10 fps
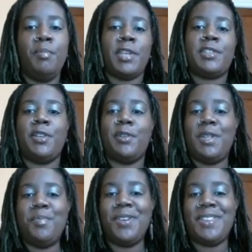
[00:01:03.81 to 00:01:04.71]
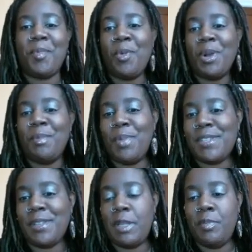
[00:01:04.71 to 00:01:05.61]
bestseller ebook, #1
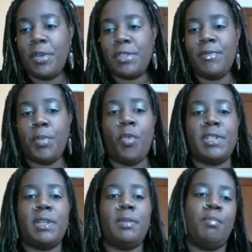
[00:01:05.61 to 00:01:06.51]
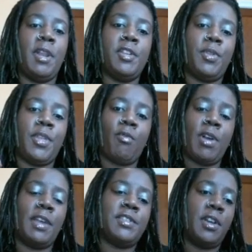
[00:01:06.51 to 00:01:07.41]
bestseller ebooks and reports in minutes without
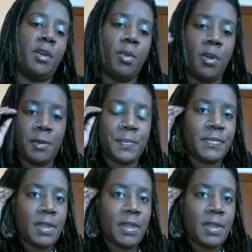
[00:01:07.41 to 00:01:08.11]
writing a single word.